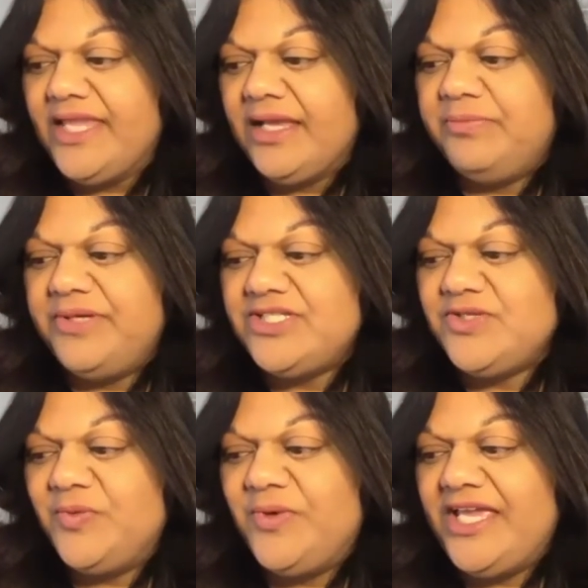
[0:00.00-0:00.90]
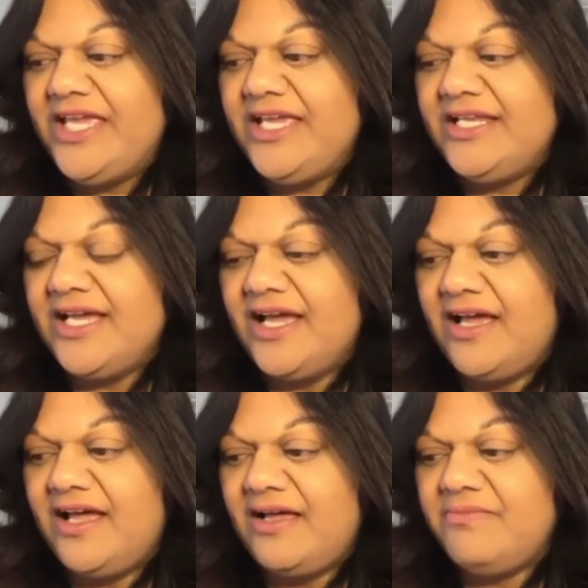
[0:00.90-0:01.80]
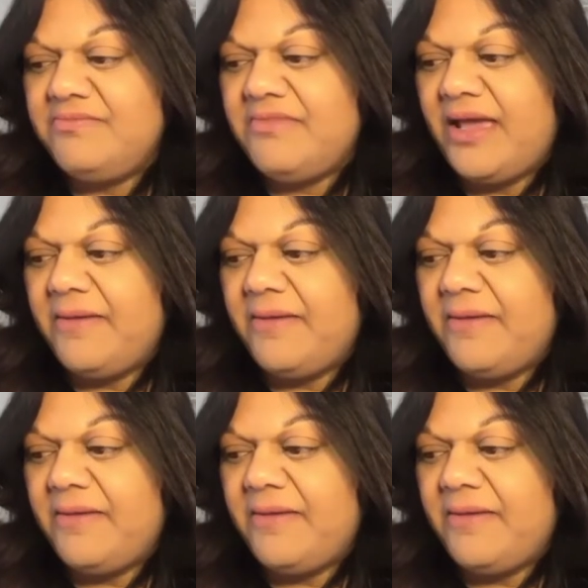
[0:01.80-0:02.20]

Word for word: between um,